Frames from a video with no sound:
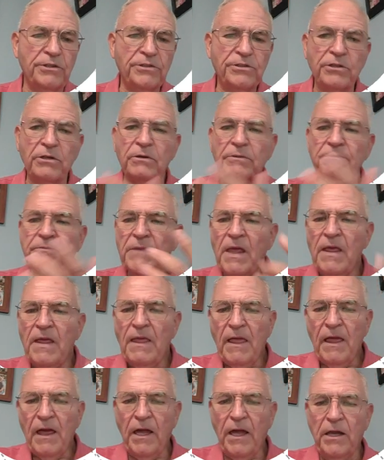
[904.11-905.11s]
So
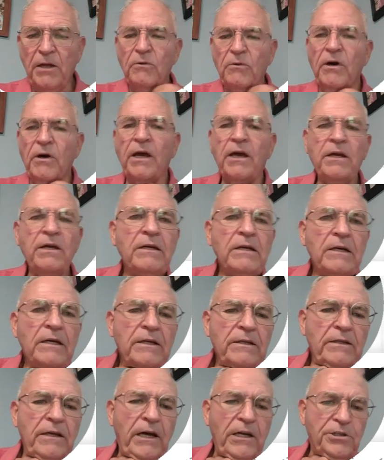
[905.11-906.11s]
anyway,
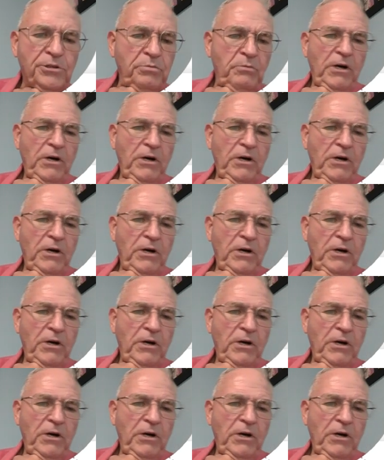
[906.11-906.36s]
that's my